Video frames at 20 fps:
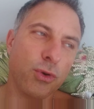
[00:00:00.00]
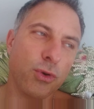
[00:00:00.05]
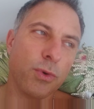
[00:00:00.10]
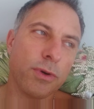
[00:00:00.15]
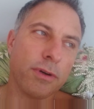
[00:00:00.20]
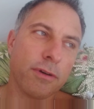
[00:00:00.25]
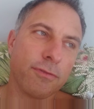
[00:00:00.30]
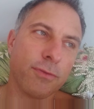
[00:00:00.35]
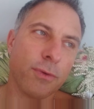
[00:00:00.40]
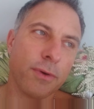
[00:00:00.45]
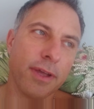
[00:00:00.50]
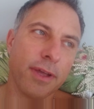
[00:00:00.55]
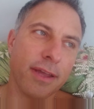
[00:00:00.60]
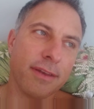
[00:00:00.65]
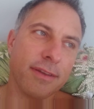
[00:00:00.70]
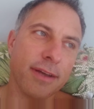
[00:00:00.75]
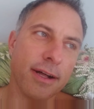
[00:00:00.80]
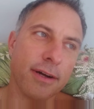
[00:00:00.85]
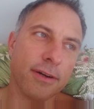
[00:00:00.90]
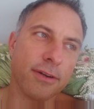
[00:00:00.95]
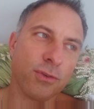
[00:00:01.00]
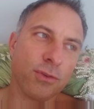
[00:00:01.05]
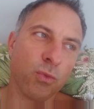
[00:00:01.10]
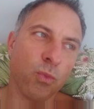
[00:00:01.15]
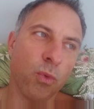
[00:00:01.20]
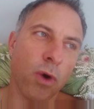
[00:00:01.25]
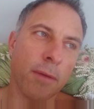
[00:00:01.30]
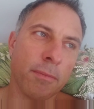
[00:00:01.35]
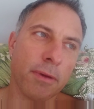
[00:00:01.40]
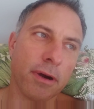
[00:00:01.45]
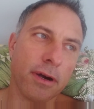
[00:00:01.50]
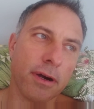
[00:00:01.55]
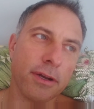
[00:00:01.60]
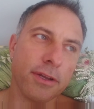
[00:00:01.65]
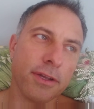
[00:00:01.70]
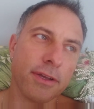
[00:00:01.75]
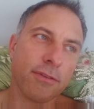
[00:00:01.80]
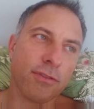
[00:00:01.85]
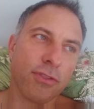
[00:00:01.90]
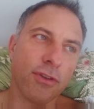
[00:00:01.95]
$248
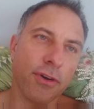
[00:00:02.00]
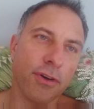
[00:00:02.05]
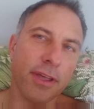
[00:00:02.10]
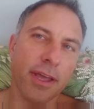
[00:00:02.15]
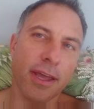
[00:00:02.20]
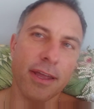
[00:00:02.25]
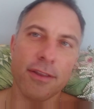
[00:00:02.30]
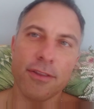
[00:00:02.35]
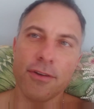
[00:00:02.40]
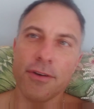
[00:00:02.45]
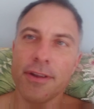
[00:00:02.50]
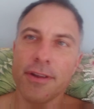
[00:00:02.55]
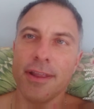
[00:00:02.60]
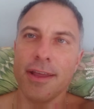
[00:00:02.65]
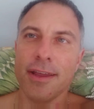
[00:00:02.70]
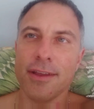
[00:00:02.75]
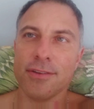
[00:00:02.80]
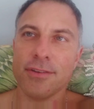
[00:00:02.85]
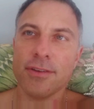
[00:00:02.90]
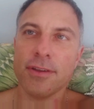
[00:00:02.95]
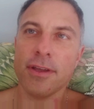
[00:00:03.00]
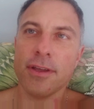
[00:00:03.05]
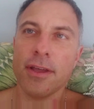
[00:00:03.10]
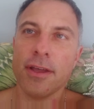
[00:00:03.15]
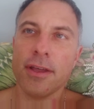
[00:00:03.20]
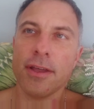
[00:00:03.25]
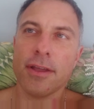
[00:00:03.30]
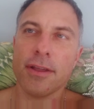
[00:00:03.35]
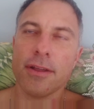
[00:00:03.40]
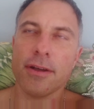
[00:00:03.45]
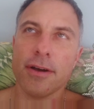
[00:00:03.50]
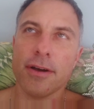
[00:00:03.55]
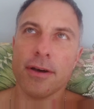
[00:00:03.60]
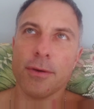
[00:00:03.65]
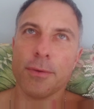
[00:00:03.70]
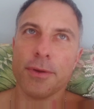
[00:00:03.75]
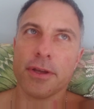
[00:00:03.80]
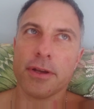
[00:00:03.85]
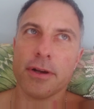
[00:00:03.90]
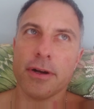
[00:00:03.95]
Walmart. You get 30 days.
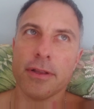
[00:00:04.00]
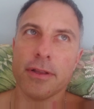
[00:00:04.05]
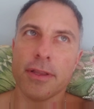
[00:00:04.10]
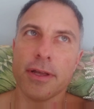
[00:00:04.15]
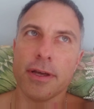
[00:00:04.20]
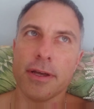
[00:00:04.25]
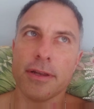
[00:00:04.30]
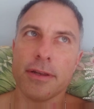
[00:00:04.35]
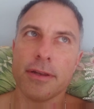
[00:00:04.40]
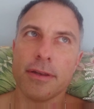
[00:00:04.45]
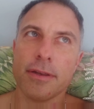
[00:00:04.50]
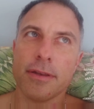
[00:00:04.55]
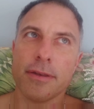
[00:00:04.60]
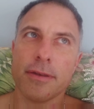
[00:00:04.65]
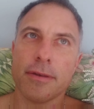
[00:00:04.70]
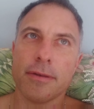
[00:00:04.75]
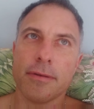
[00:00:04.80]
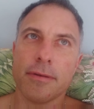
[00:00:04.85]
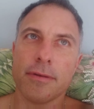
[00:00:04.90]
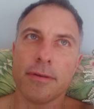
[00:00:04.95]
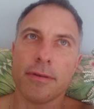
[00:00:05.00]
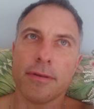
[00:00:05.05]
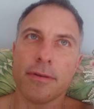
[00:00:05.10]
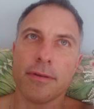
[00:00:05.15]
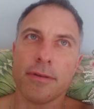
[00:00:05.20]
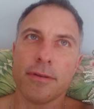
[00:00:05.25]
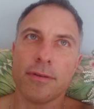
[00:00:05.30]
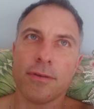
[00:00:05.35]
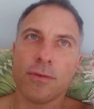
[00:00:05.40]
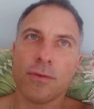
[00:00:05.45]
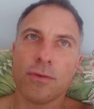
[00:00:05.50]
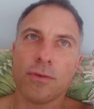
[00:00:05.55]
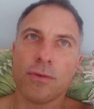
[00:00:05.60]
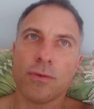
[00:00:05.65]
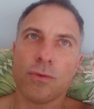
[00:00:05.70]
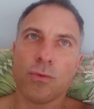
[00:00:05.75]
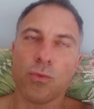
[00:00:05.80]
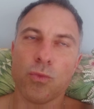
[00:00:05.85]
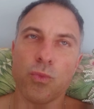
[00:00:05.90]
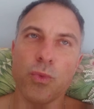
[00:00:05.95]
What do you call that?
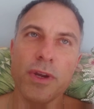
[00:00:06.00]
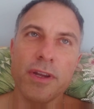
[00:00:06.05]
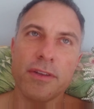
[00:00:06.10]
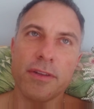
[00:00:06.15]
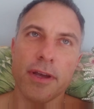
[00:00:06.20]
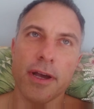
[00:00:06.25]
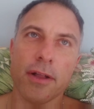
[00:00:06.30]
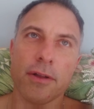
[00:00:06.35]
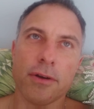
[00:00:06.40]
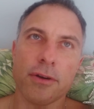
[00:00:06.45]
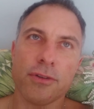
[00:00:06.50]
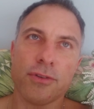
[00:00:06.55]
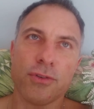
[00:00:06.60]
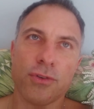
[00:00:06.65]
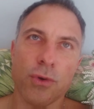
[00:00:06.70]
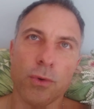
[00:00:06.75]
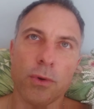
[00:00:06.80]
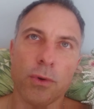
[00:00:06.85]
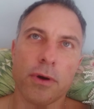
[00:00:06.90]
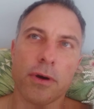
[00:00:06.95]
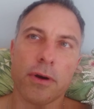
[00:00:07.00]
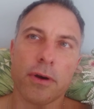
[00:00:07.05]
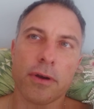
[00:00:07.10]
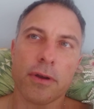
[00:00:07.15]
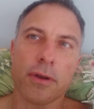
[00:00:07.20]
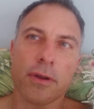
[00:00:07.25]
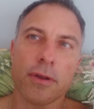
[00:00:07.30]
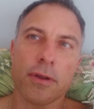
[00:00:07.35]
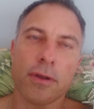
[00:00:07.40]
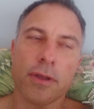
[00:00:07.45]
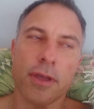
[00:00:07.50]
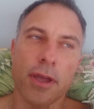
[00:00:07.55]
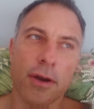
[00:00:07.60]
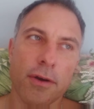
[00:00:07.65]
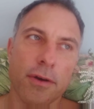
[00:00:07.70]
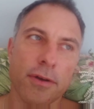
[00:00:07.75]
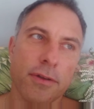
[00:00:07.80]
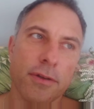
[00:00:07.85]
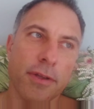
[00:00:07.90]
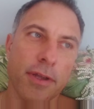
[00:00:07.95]
Retailer store
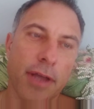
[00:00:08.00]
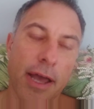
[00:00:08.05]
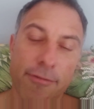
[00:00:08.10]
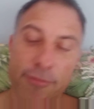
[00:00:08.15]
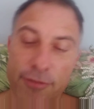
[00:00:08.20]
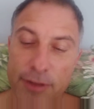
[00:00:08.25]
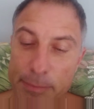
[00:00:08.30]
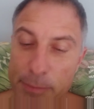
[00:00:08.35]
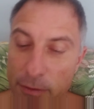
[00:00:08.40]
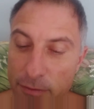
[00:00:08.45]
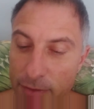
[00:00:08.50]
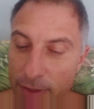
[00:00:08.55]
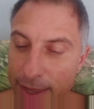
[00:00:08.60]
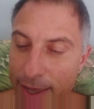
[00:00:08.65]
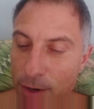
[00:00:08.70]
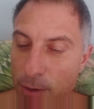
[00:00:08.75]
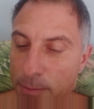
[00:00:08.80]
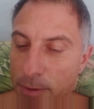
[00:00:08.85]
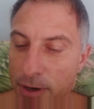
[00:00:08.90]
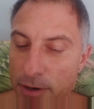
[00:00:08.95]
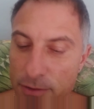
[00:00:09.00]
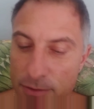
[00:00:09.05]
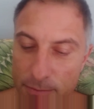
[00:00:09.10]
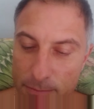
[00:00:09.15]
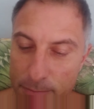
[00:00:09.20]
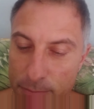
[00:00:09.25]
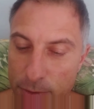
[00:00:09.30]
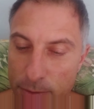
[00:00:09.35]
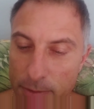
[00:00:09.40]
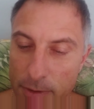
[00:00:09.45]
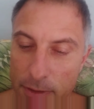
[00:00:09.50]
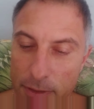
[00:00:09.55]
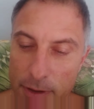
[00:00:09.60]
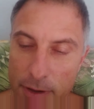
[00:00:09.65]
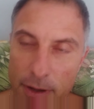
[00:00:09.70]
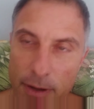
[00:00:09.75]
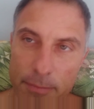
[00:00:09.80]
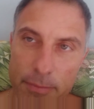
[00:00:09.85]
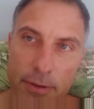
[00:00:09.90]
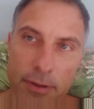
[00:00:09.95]
guarantee. I flipped over the handlebars and blew the
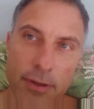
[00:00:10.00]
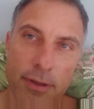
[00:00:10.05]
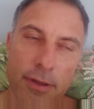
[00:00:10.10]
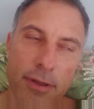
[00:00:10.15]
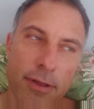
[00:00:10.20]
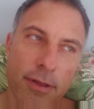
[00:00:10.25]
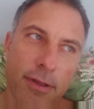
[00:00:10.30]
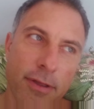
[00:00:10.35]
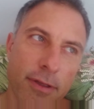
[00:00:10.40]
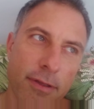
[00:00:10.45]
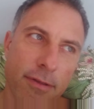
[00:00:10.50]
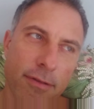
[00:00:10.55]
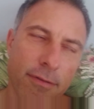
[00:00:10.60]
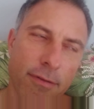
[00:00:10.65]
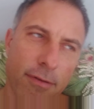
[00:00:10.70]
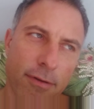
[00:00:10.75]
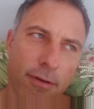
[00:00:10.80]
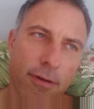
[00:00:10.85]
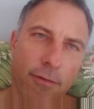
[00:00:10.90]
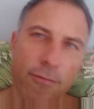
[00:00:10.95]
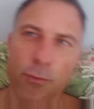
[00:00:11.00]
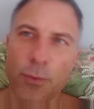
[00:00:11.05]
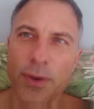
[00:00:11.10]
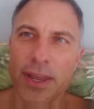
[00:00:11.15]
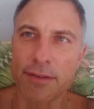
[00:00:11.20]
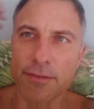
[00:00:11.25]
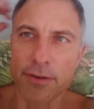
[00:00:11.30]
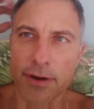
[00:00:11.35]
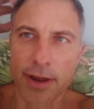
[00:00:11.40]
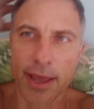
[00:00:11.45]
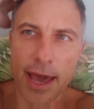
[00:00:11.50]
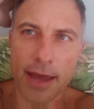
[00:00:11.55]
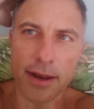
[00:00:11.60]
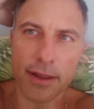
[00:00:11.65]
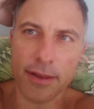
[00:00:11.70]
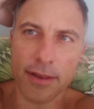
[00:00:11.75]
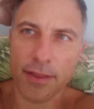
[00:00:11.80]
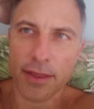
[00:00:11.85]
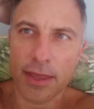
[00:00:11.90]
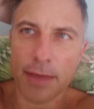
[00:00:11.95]
thing up a week after I had
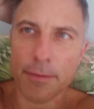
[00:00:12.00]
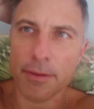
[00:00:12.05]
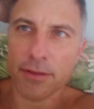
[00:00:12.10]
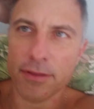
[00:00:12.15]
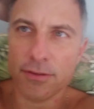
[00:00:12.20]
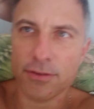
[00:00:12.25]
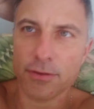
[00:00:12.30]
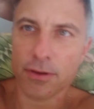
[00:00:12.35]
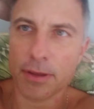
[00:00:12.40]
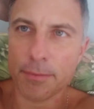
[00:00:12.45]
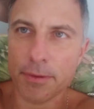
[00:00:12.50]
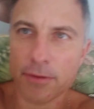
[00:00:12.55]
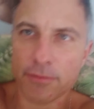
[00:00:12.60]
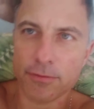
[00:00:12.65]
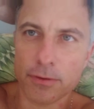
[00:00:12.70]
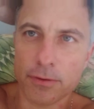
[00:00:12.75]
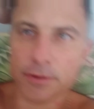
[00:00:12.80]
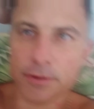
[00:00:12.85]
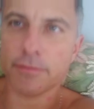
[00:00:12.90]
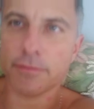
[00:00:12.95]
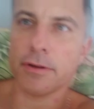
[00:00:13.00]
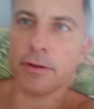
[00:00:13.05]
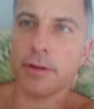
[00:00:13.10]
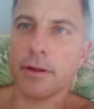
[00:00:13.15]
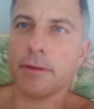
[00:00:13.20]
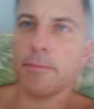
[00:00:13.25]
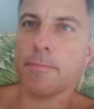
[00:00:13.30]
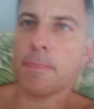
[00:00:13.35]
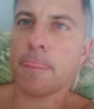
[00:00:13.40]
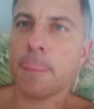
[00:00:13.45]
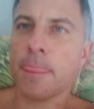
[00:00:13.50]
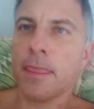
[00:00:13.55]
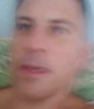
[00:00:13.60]
it, and they still gave me a full refund on it.